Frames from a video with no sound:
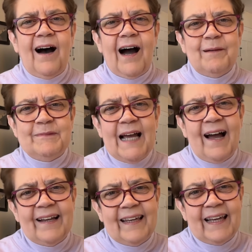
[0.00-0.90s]
I'm
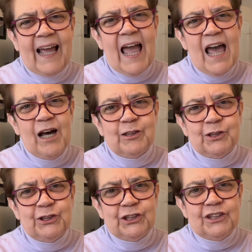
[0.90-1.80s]
tagging
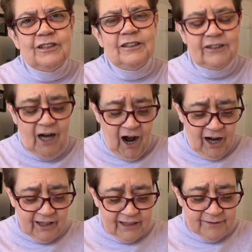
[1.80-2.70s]
Elder
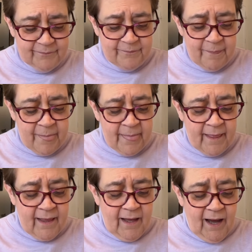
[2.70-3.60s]
Talk.
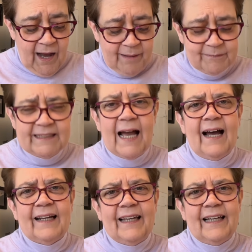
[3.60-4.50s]
I'm
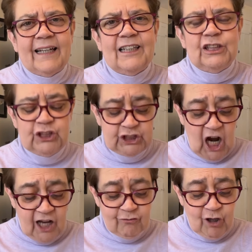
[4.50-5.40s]
tagging
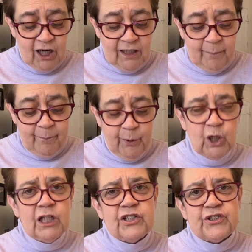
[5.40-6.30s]
Genre
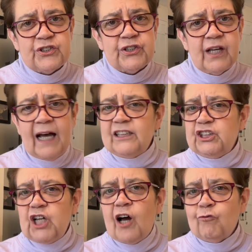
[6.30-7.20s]
Books at
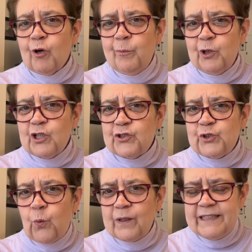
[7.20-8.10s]
Genre Books
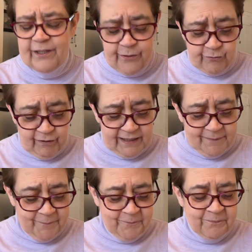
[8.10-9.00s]
23.
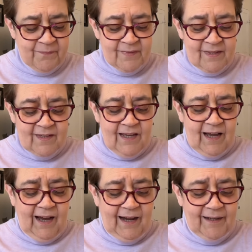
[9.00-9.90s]

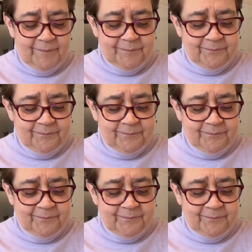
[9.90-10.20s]
I